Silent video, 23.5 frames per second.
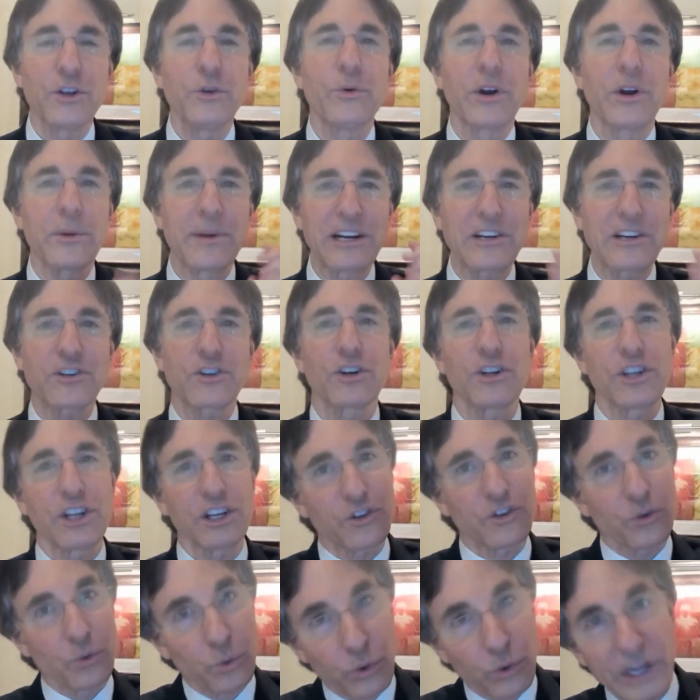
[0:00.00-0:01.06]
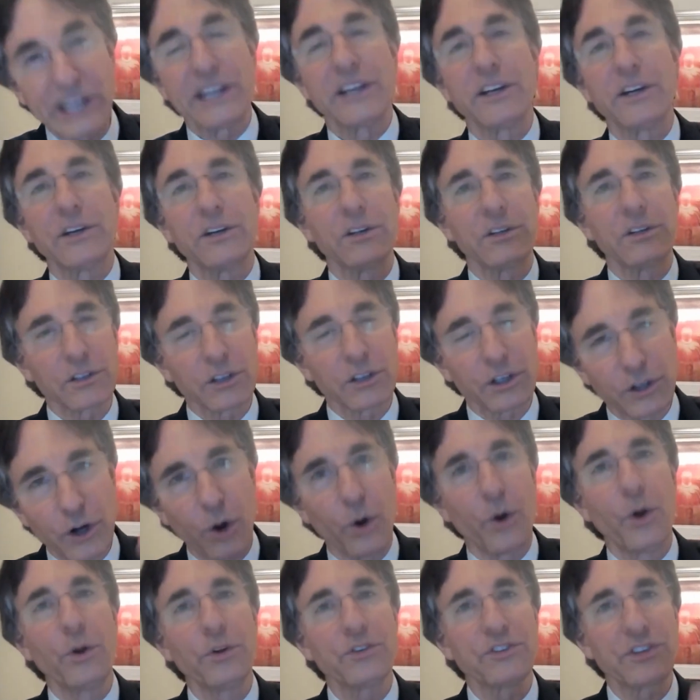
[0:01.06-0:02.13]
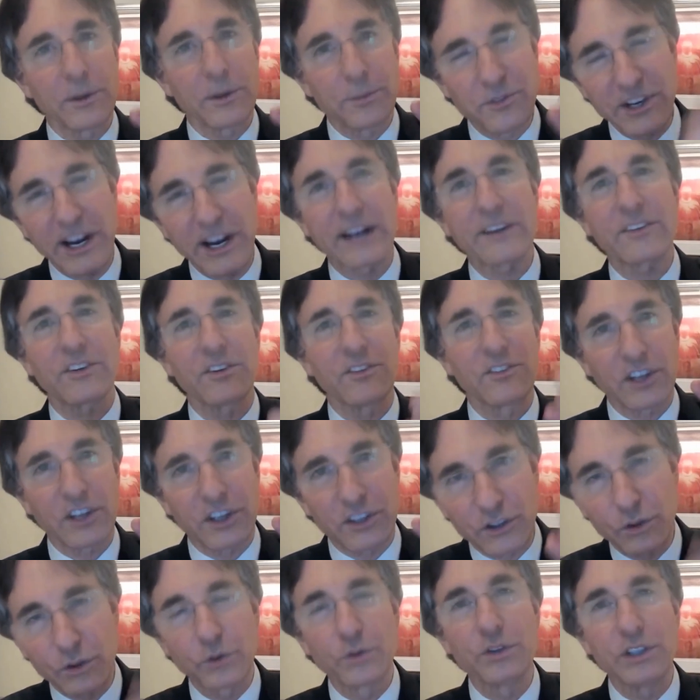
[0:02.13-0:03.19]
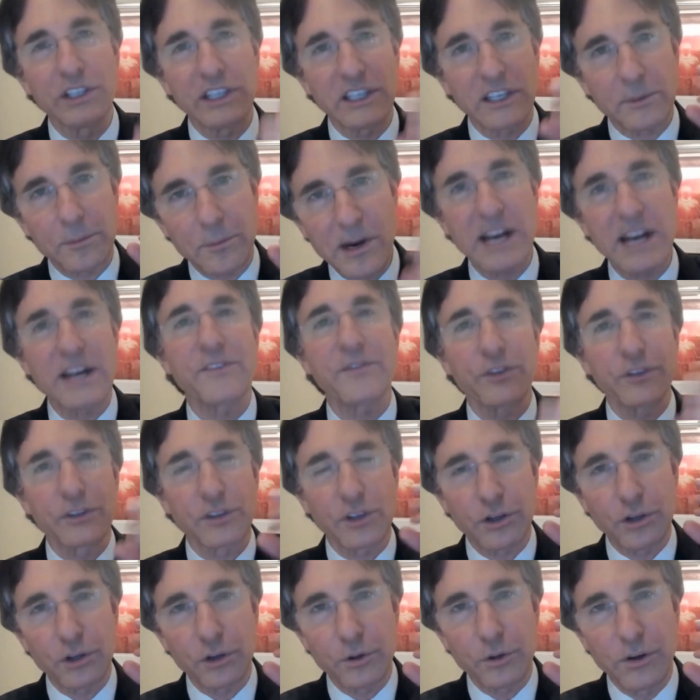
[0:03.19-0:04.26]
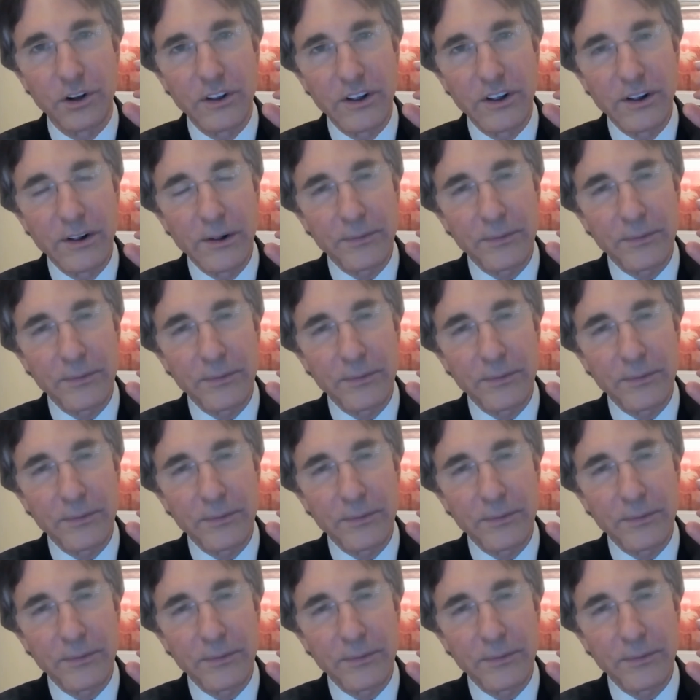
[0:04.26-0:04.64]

You want to make sure that it's real goals and objectives that are truly meaningful to you,